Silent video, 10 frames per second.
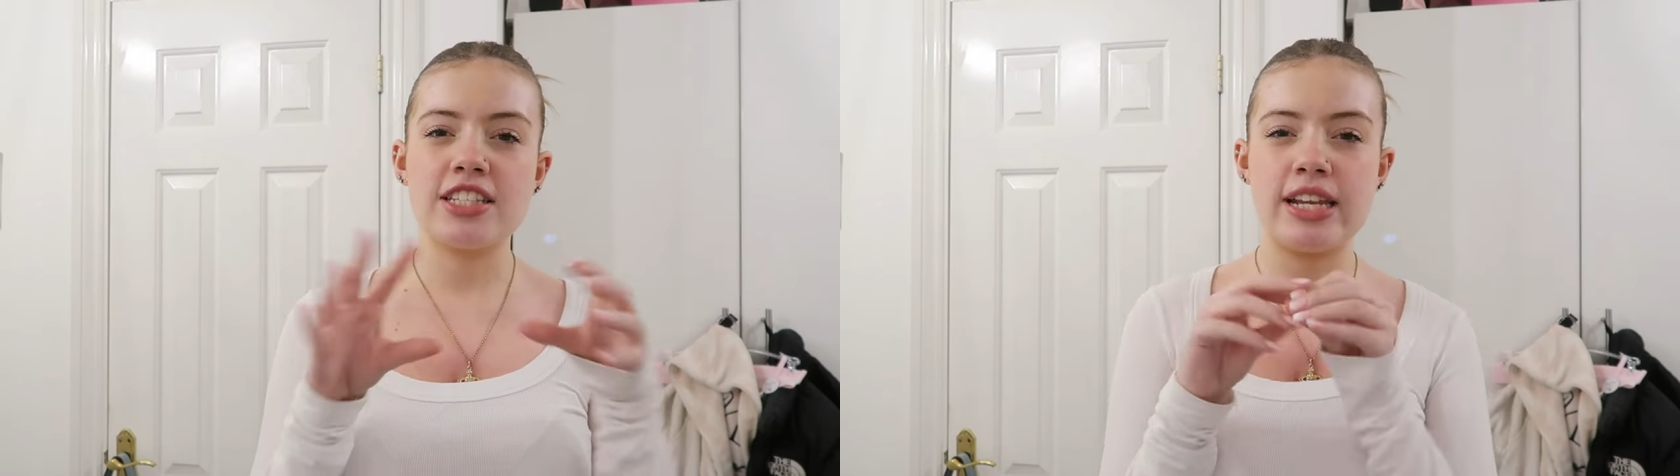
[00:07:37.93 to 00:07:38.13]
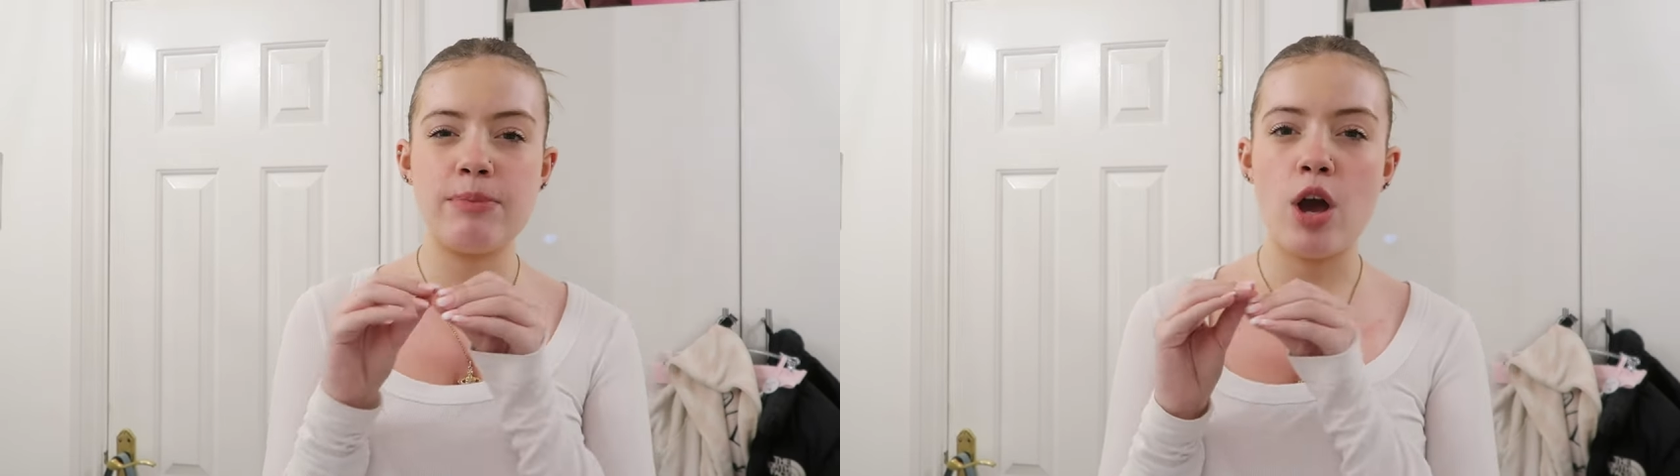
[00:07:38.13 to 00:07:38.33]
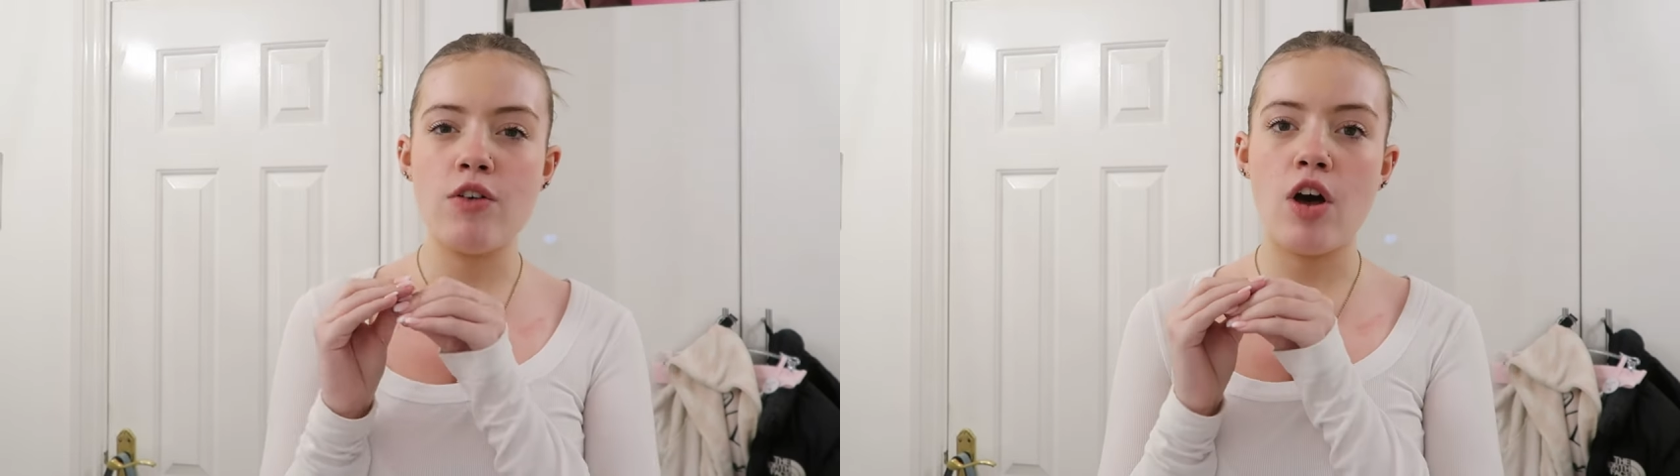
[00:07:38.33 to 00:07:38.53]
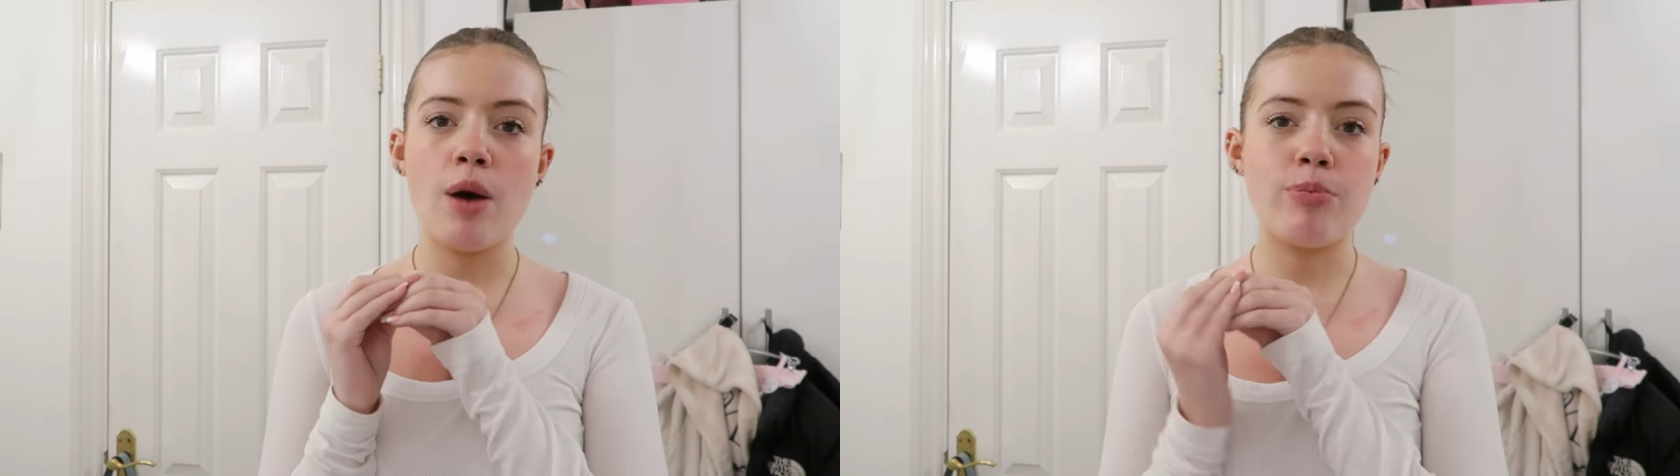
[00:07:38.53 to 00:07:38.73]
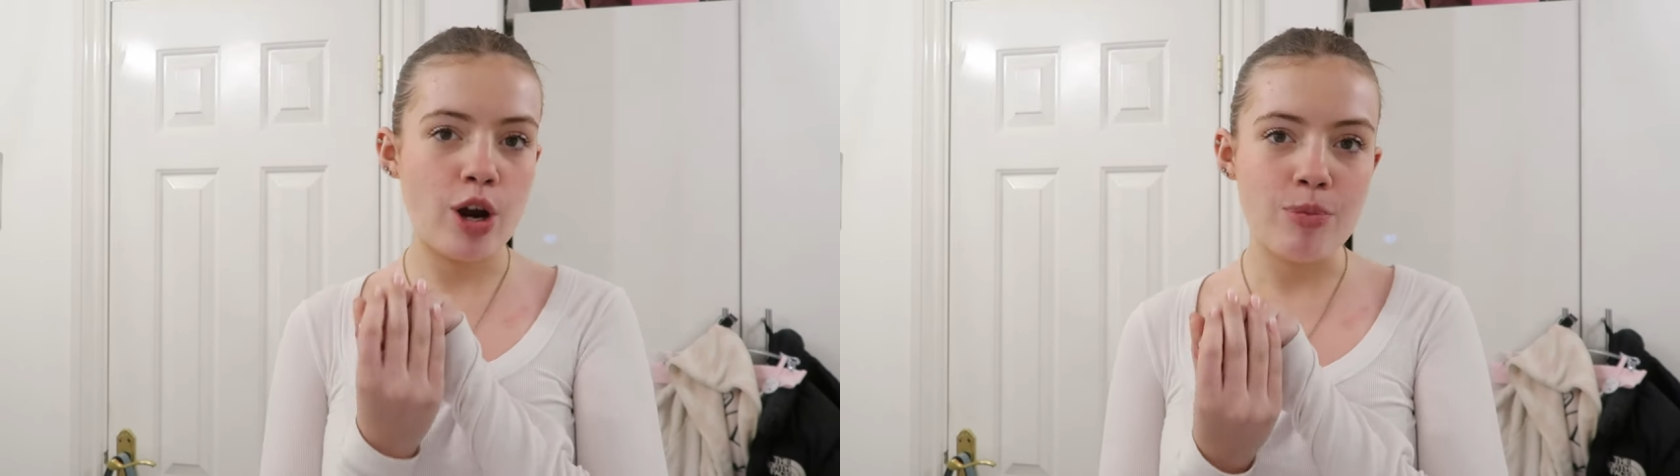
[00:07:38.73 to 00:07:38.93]
sleepover
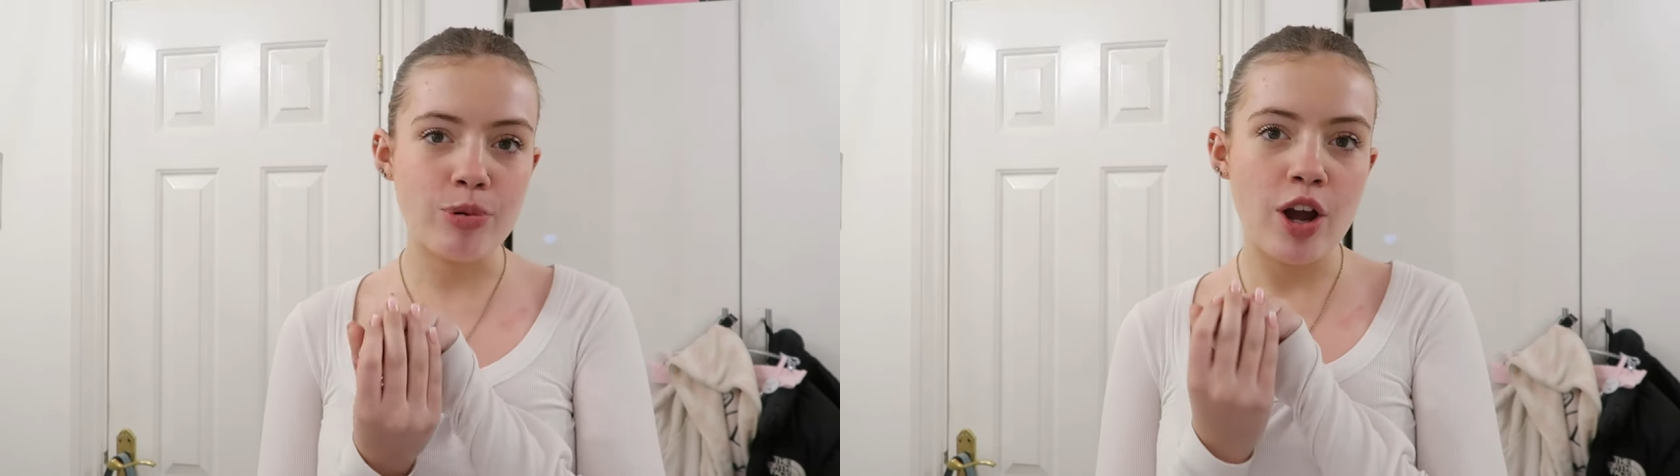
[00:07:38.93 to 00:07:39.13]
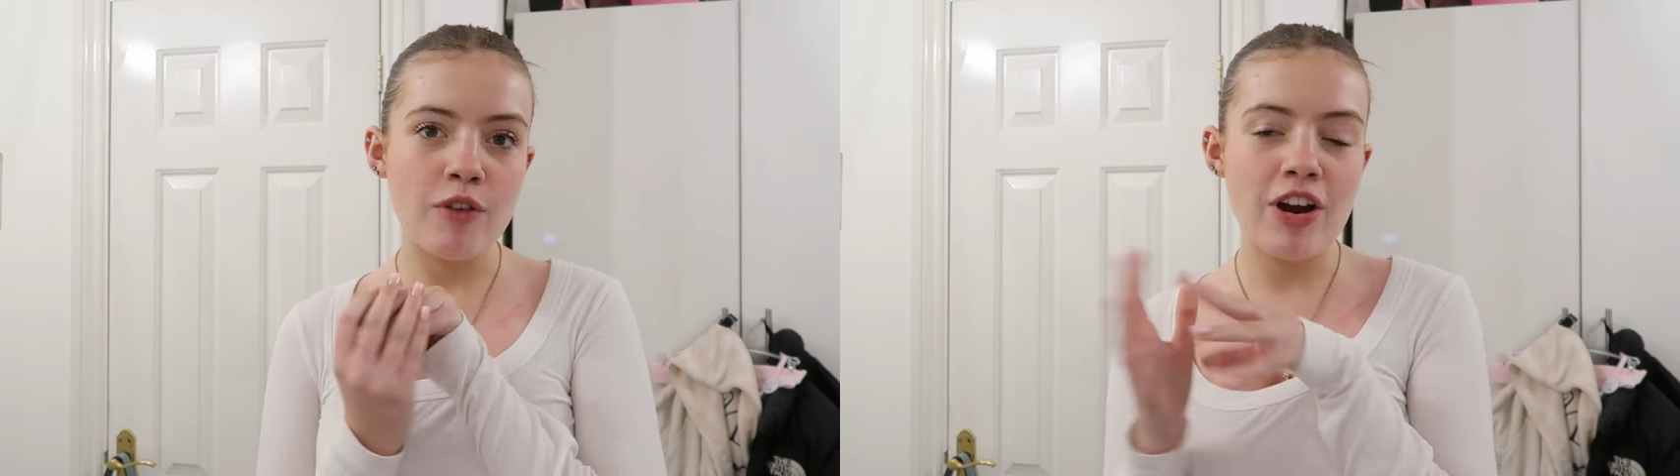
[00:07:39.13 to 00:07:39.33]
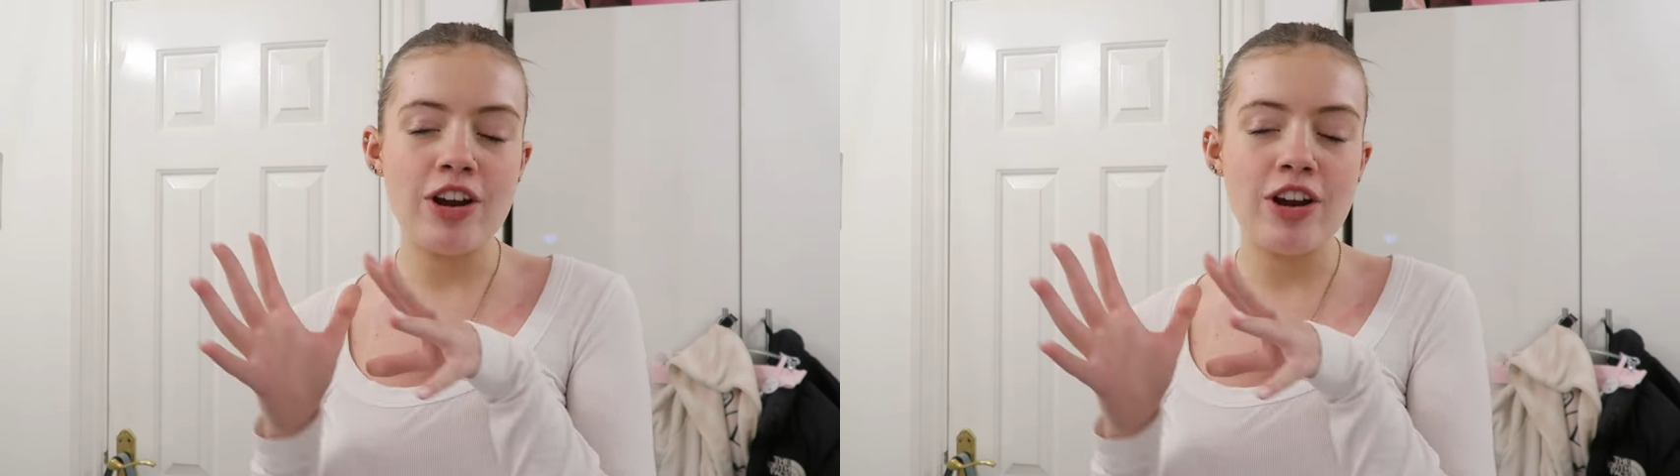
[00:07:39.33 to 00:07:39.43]
appropriate,